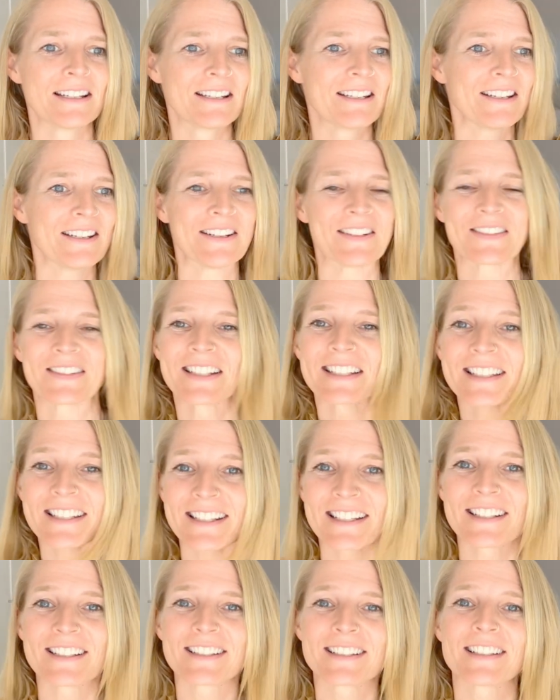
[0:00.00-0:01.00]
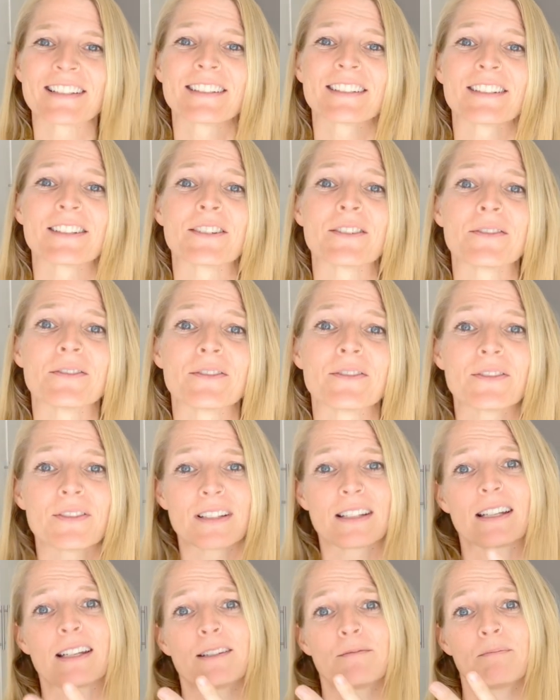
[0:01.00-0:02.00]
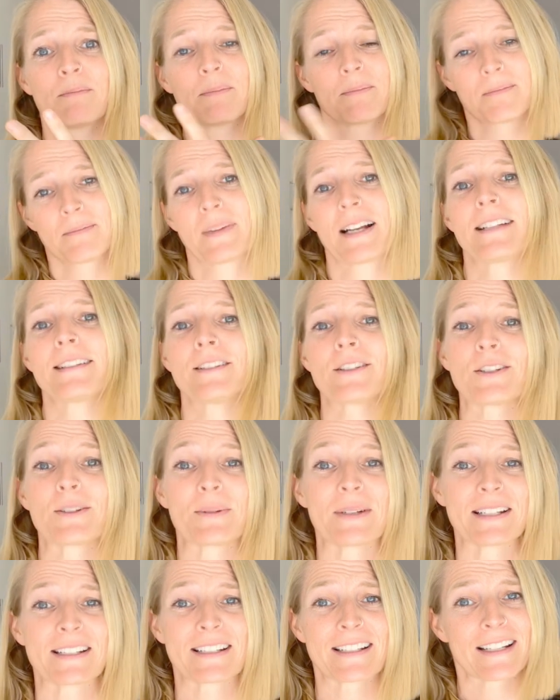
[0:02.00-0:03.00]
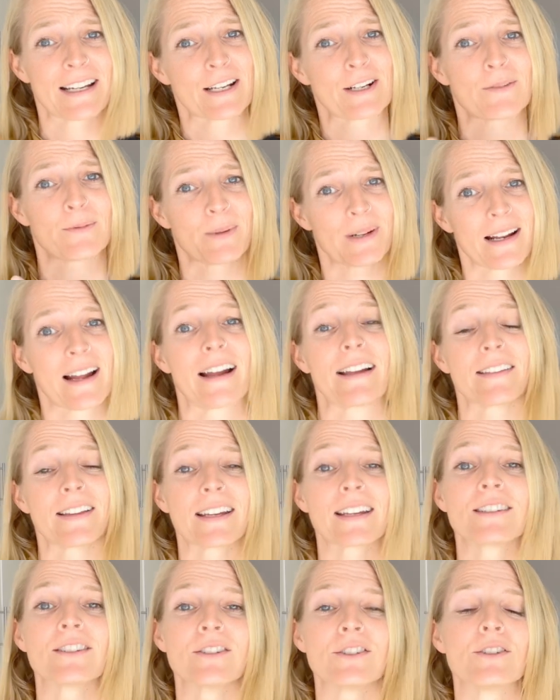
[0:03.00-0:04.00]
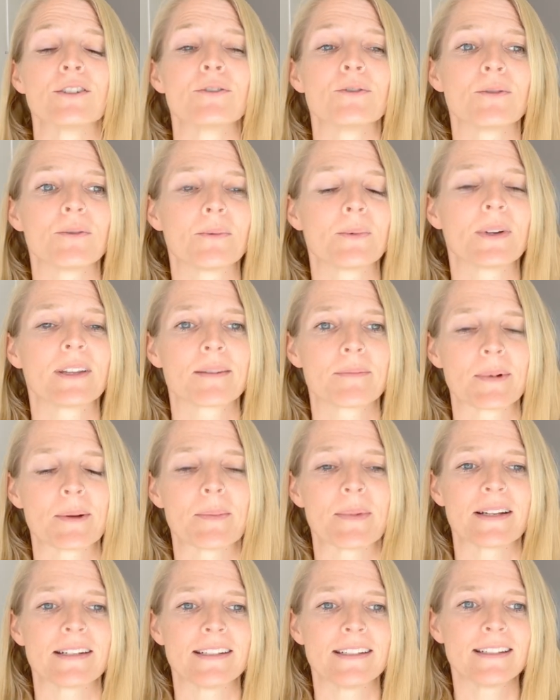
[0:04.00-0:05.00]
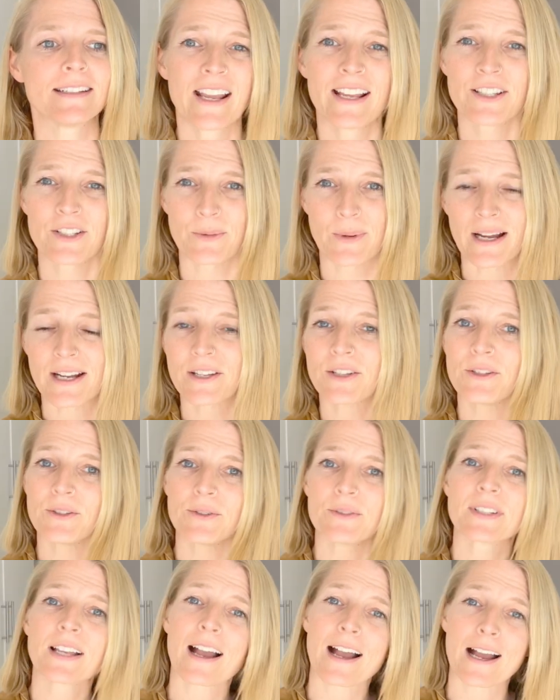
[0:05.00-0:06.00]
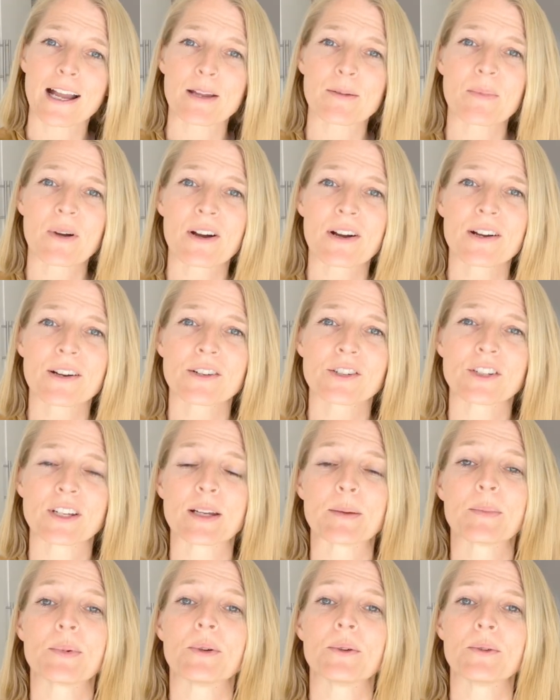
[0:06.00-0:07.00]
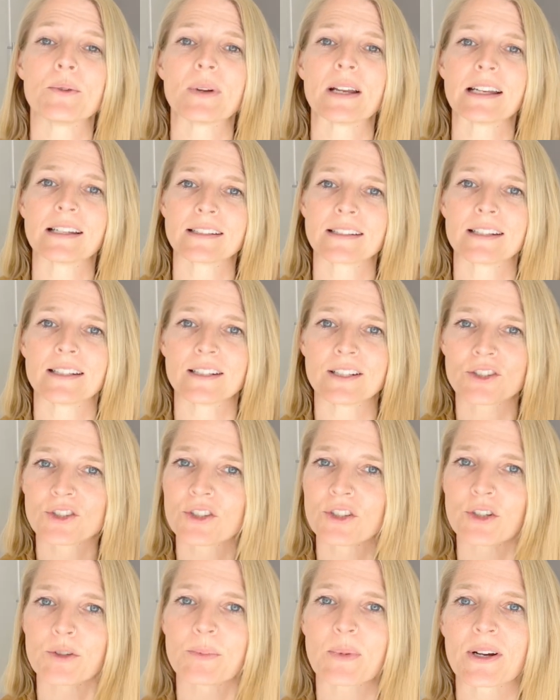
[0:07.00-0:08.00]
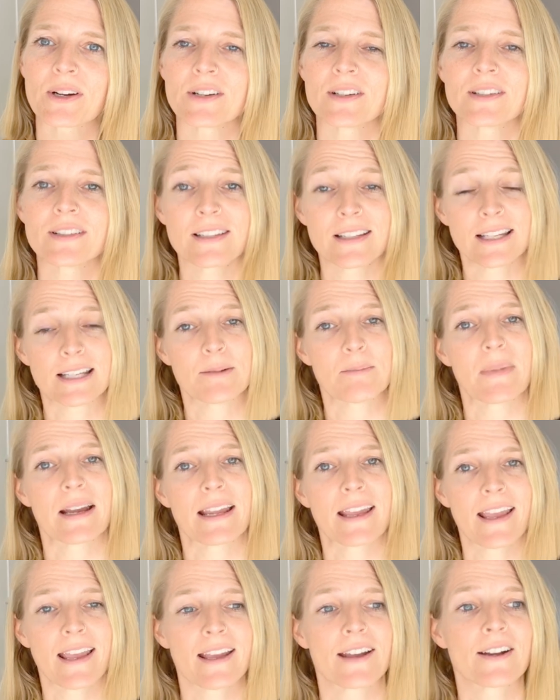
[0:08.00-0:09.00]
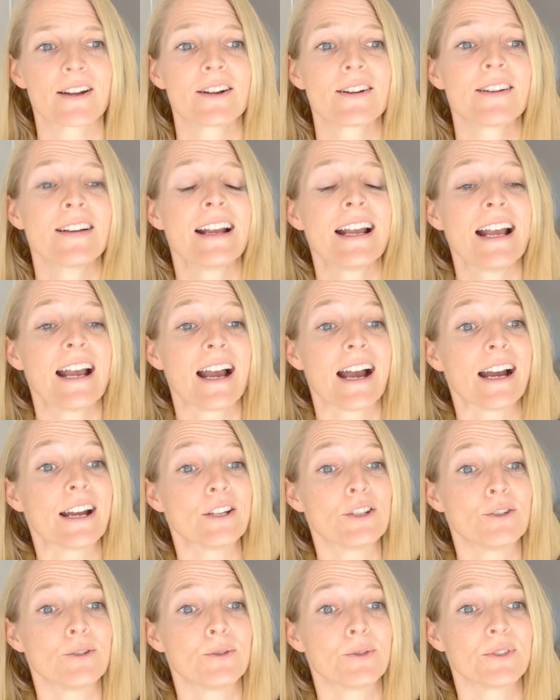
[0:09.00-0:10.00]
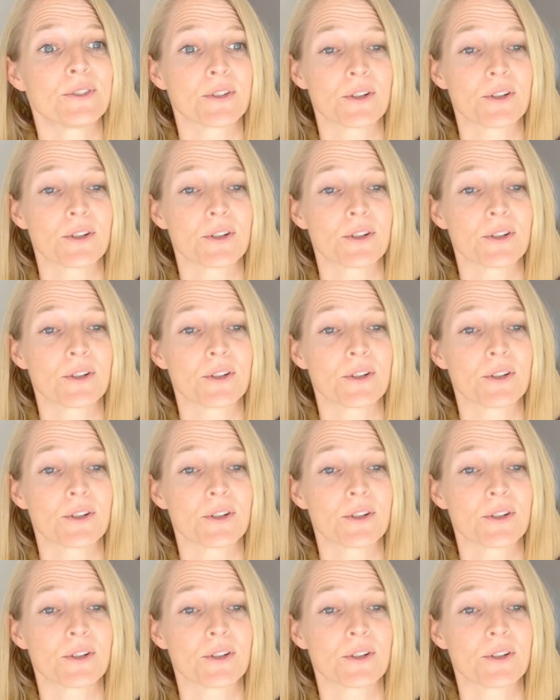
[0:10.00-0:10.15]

you know, just to get a sense of, in my situation, kind of what I like to do with my money. So I use HiBar shampoo and conditioner bars in my hair. I use